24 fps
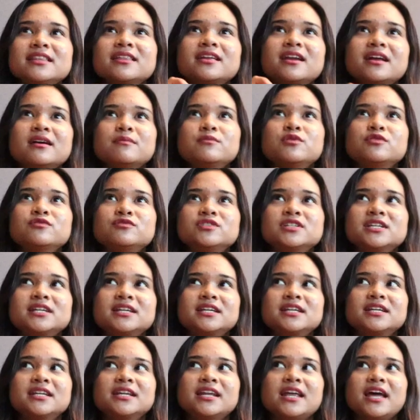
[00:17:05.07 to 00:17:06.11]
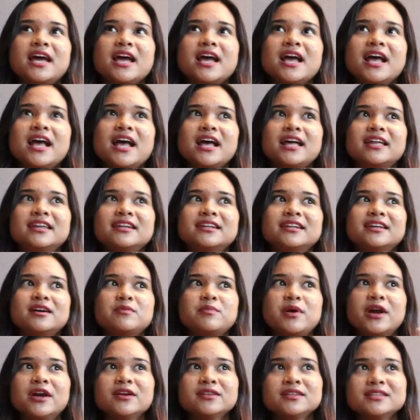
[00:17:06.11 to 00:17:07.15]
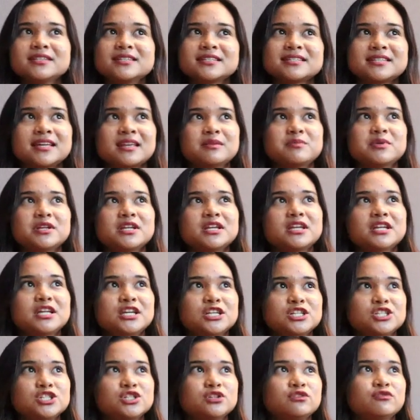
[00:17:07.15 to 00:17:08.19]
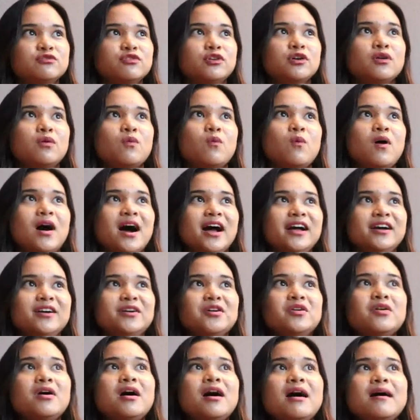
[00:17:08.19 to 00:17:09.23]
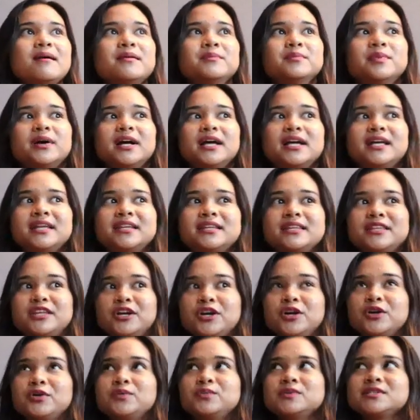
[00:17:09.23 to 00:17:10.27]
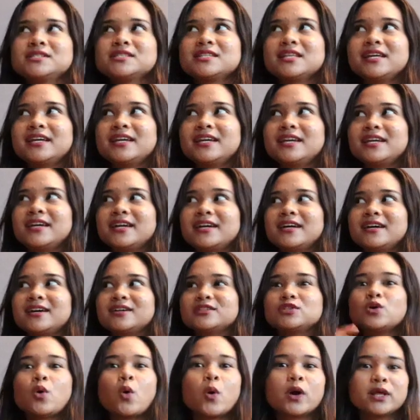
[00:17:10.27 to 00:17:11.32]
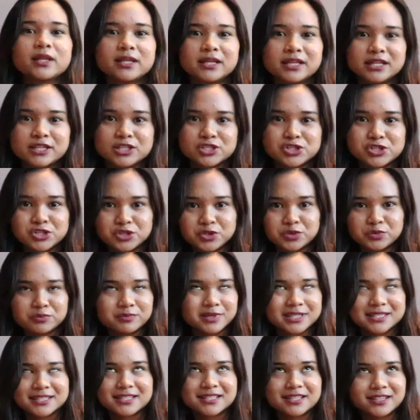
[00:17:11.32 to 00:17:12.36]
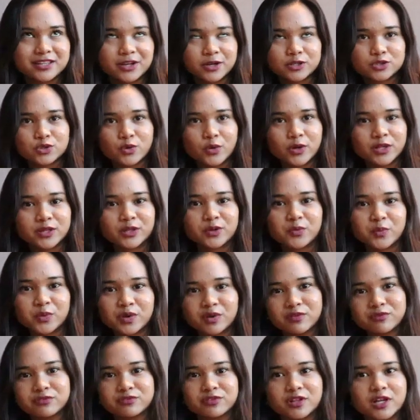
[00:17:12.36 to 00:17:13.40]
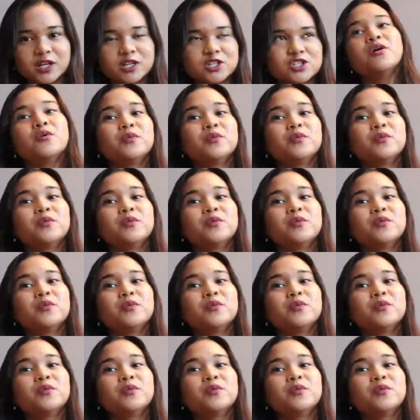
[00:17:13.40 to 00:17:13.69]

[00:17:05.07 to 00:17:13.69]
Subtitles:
that I moved in, and apparently this had been an issue for a while, but there was like a toilet issue. Basically, our toilet wouldn't flush.